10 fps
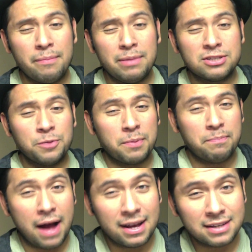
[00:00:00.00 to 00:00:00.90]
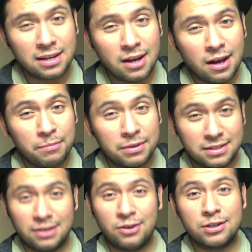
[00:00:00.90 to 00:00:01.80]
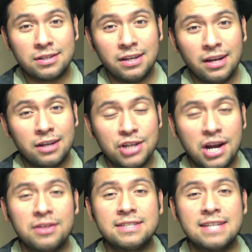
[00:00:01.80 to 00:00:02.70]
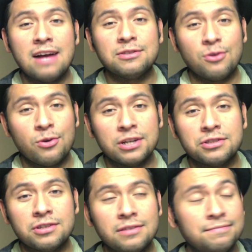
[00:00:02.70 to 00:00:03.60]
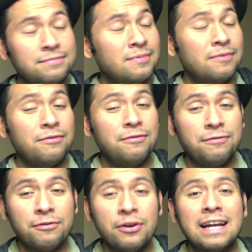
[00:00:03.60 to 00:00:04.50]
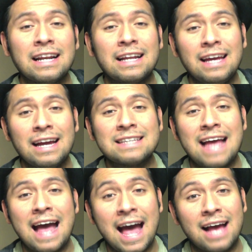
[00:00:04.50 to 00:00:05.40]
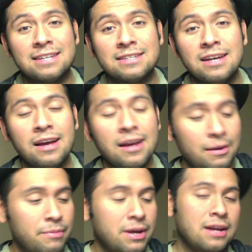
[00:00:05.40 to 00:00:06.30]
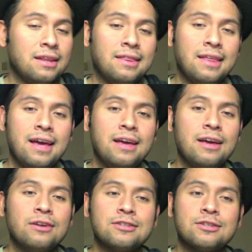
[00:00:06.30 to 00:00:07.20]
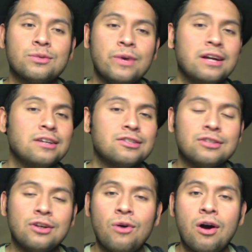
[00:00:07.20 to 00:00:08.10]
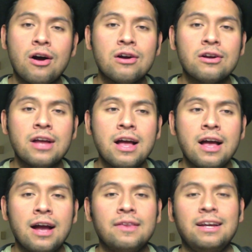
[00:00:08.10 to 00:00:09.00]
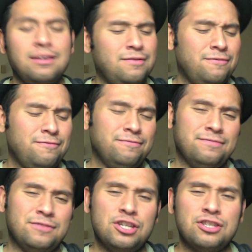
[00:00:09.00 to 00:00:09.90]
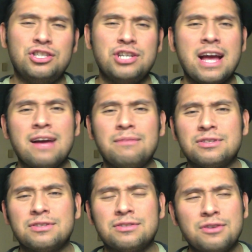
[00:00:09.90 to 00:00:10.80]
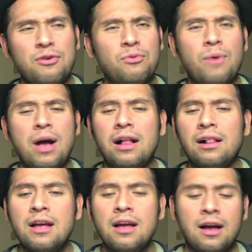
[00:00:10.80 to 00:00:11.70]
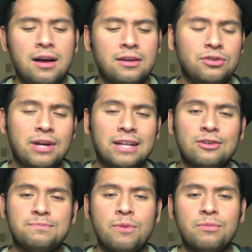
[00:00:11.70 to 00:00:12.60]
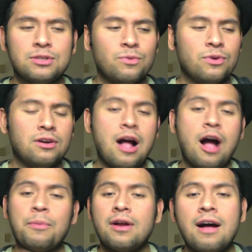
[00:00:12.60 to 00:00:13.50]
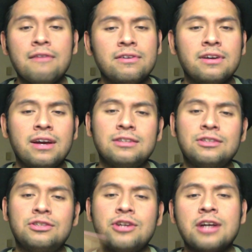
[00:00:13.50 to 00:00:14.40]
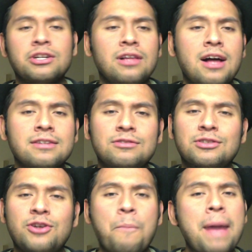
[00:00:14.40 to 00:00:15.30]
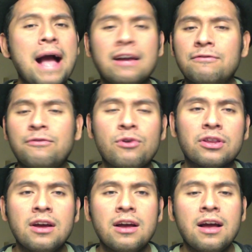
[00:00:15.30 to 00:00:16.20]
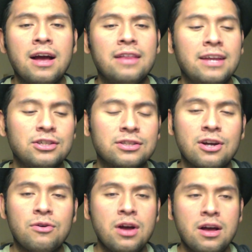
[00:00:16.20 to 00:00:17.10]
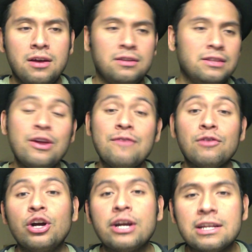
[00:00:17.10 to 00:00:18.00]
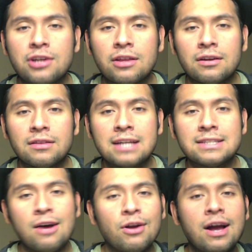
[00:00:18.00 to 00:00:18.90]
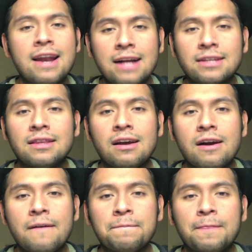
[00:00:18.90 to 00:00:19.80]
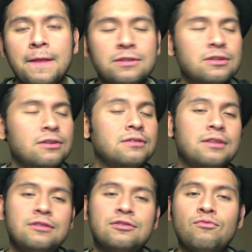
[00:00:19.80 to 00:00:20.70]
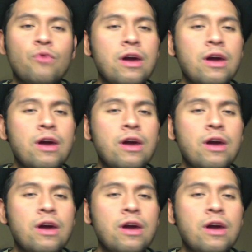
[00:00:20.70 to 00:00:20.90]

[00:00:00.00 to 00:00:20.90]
And I may be super biased, but seriously, Jonathan Stout's orchestra freaking kicks ass. Man, they swing so hard and they just jam so well. Uh, you get those moments where Albert Alva and Josh Collazo just go back and forth and they just go they don't even look at each other. That's how connected they are. They just